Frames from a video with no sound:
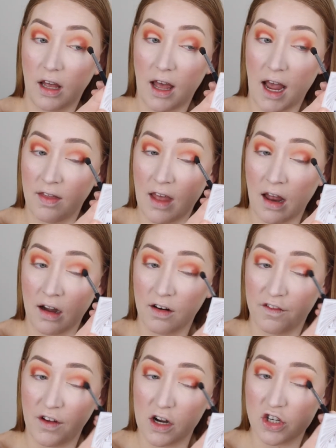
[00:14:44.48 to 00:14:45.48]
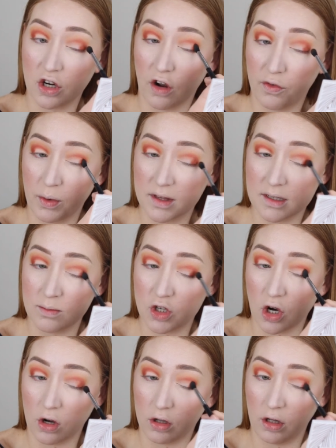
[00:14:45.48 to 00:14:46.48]
and then finish it off with some
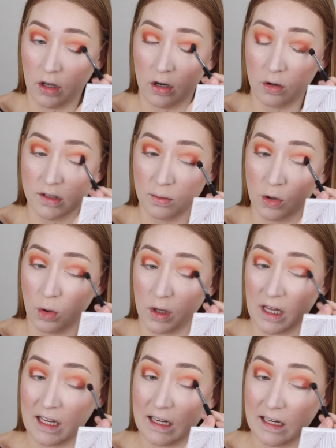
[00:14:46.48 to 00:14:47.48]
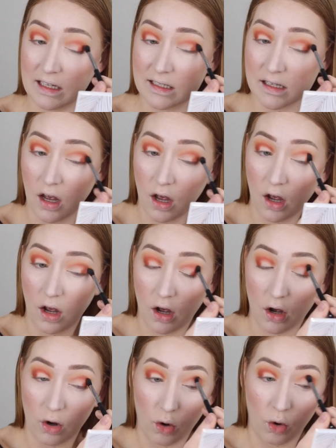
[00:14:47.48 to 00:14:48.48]
chocolate or some cookies
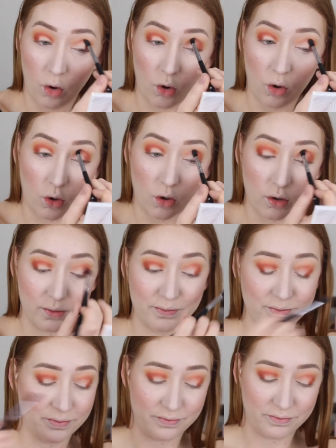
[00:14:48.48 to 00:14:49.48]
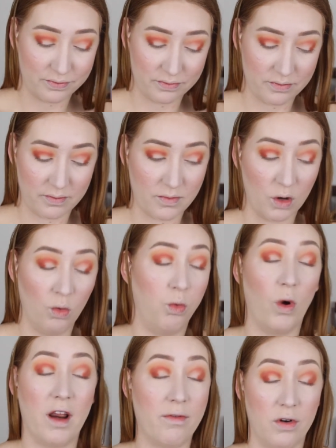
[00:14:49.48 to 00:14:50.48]
or
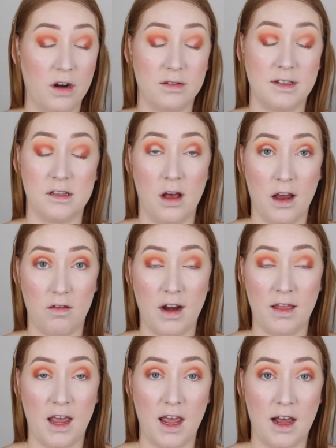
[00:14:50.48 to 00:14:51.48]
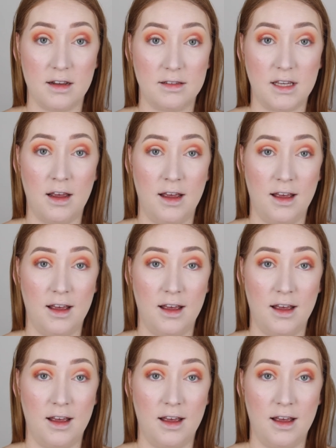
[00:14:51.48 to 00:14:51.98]
whatever else is lying around the house.